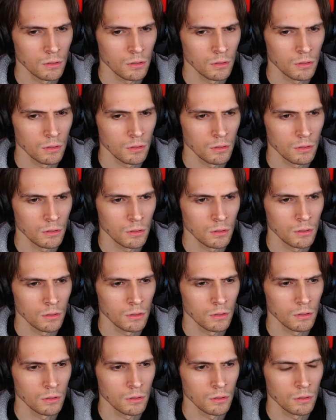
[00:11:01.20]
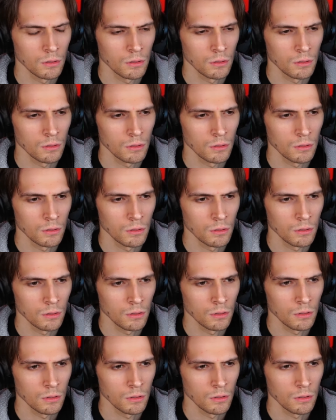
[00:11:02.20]

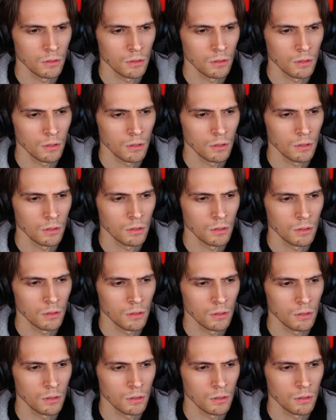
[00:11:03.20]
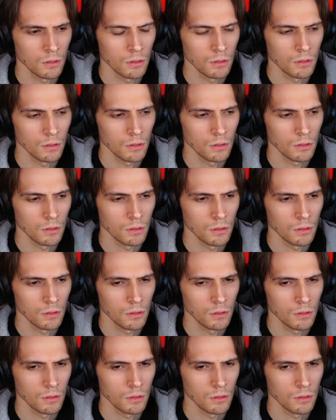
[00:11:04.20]

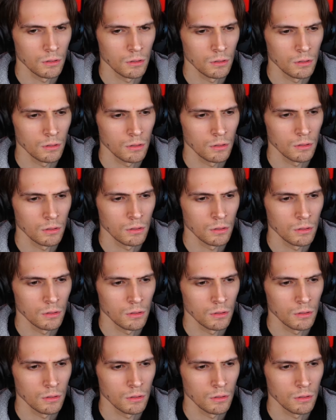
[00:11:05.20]
(silence)